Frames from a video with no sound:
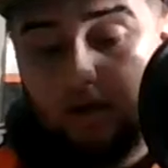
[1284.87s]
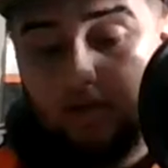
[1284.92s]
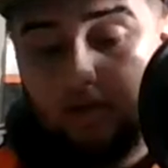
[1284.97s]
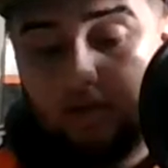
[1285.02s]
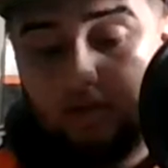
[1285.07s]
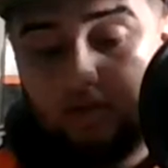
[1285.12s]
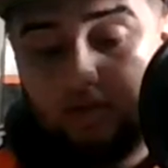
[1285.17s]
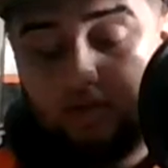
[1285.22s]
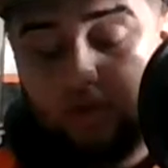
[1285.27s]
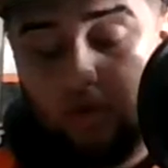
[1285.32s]

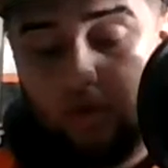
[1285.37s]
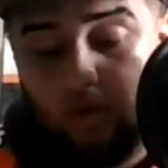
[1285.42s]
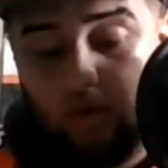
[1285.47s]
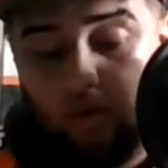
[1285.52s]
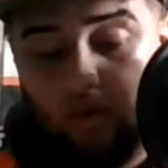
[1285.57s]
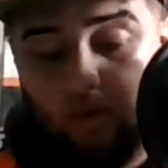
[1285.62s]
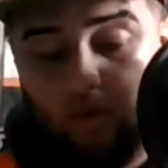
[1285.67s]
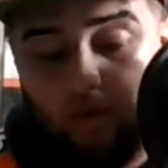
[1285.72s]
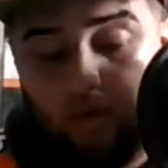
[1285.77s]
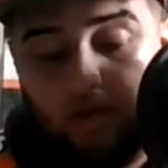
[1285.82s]

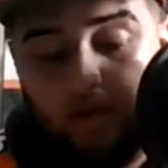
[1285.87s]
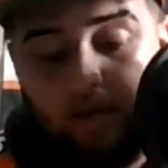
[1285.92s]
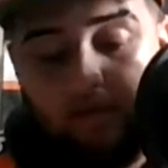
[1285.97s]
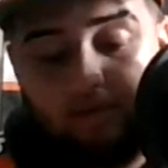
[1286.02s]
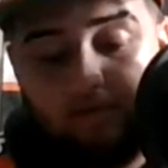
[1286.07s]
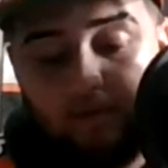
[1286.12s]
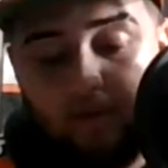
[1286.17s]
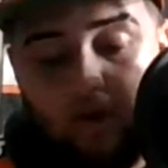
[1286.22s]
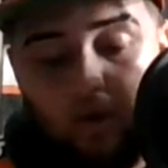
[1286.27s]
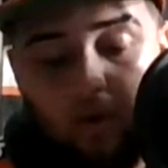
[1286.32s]
So
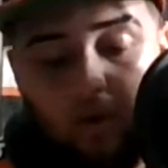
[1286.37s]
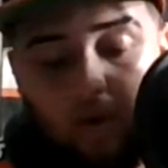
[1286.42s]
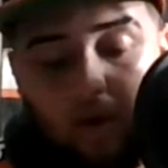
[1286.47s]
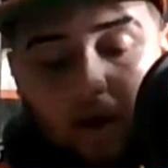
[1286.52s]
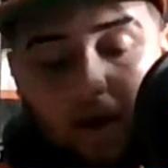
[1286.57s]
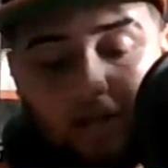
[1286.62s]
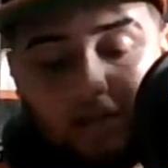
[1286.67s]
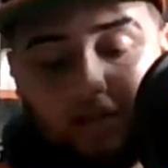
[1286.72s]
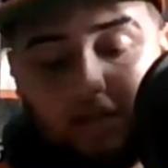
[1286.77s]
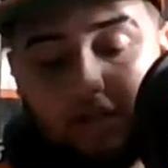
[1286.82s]
even though
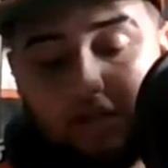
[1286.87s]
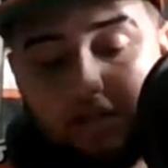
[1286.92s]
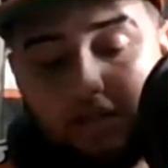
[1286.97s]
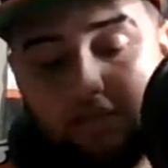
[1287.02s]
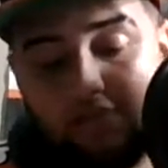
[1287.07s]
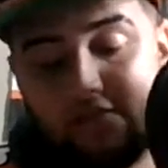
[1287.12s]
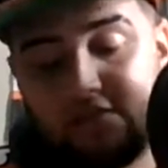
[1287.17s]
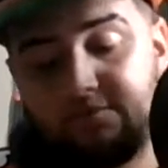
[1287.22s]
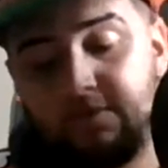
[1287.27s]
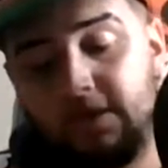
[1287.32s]
I said the
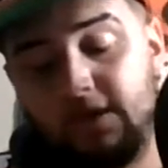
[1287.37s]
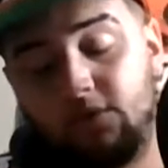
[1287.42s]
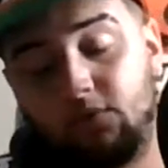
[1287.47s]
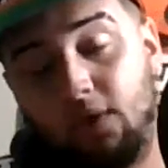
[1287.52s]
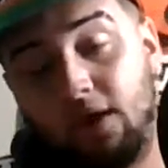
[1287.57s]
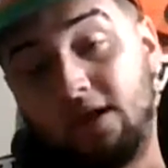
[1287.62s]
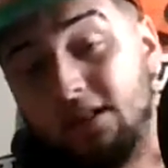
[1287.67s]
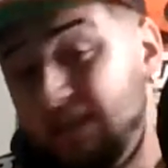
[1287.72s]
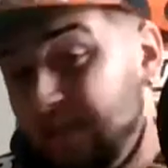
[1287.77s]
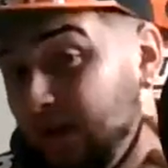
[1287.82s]
defense played
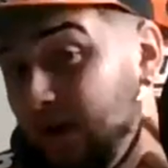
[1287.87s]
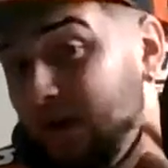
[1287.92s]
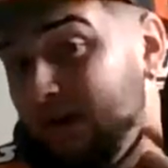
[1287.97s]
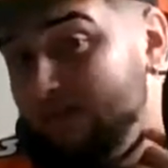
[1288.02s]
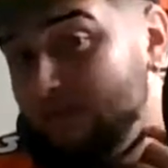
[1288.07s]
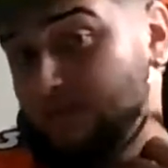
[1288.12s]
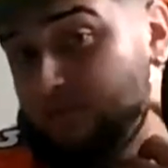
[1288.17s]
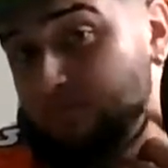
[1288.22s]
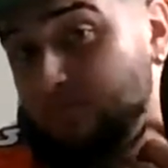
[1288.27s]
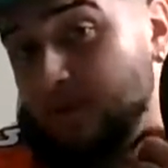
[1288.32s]
great, the
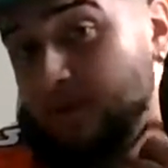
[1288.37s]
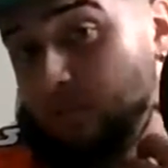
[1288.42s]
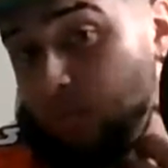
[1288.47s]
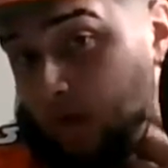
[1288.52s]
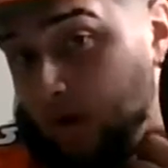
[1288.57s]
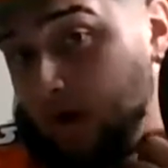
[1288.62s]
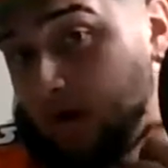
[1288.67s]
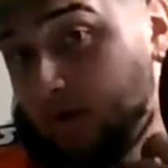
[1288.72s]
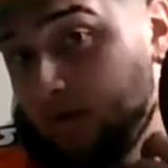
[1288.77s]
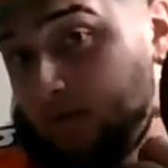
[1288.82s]
offense played
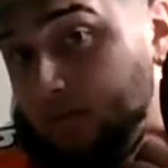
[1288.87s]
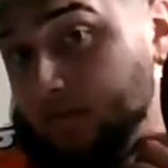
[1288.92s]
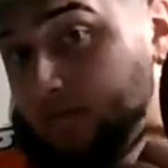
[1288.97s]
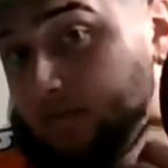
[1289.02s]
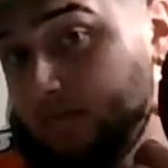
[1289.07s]
well.